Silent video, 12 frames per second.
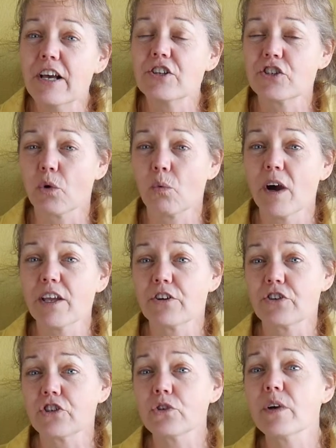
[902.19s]
So what you're
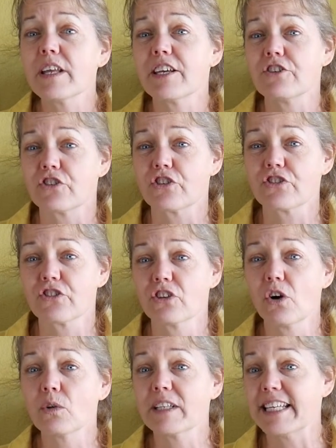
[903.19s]
doing is you're
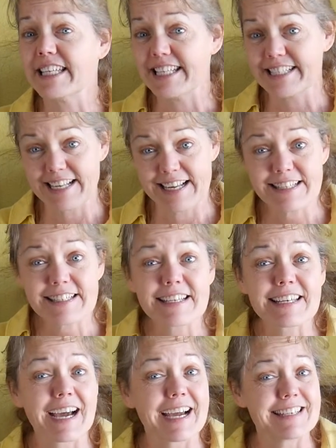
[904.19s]
slowly
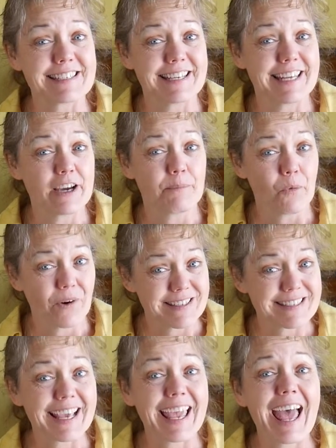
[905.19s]
desensitizing him
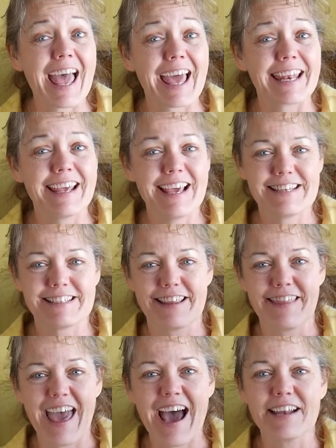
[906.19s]
once again to
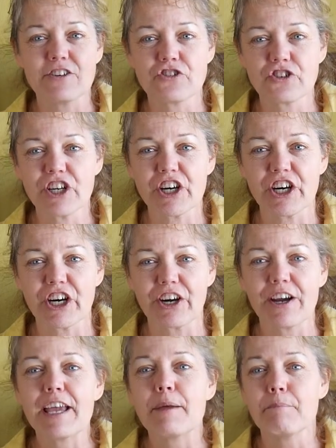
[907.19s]
that trigger,